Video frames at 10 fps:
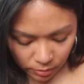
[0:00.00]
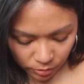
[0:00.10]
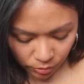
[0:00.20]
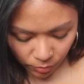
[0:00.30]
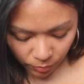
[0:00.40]

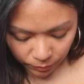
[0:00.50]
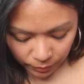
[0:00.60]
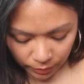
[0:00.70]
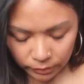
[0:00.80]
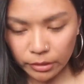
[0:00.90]
So
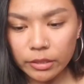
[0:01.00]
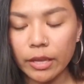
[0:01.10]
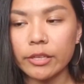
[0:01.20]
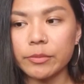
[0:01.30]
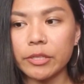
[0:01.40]
Lilith
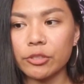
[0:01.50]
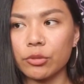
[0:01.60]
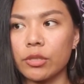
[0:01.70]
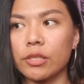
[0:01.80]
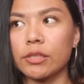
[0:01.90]
aspects
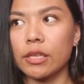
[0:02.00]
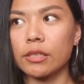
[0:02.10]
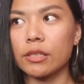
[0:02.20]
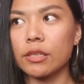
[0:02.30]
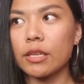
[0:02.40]
to the
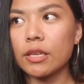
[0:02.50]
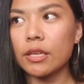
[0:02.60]
ascendant